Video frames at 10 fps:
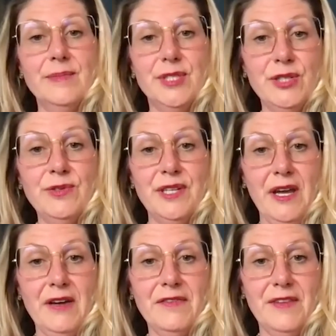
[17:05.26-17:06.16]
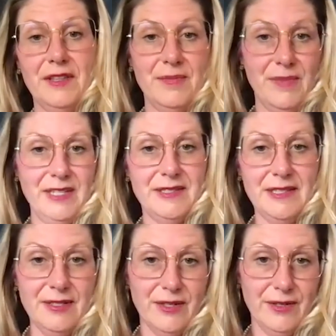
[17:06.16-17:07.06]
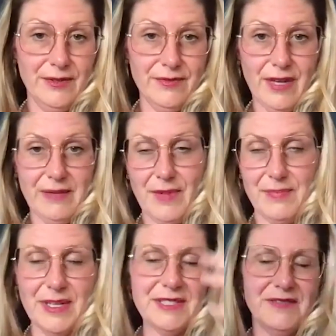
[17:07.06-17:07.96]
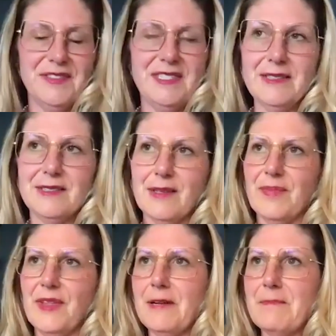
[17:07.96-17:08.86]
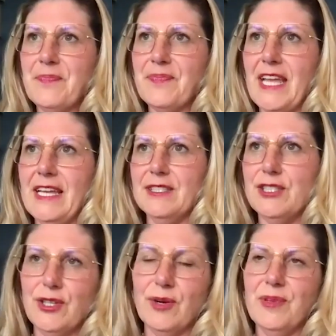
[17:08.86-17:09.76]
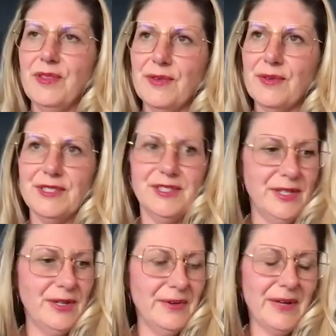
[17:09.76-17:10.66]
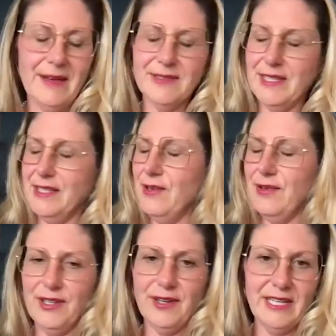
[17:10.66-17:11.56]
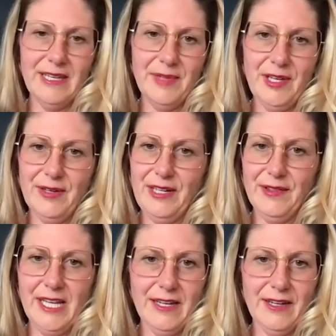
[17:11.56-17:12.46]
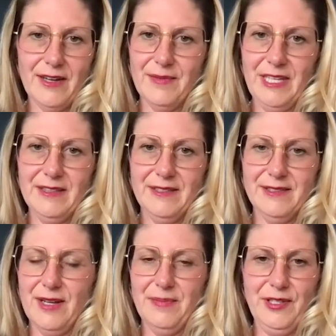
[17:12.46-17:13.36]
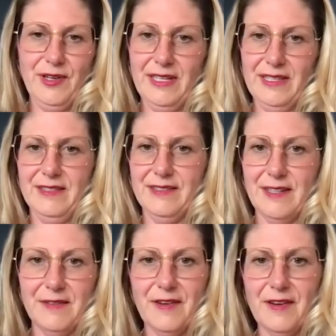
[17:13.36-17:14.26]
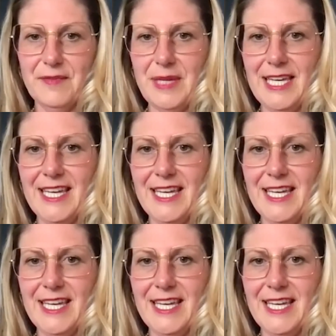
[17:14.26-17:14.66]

to enough, and then my sitter, I must have said something, and she opened the door. She's like, "You're okay." I was like, "No, you got to get me out of here. Like, I got to make this stop. You got to get the stuff off me."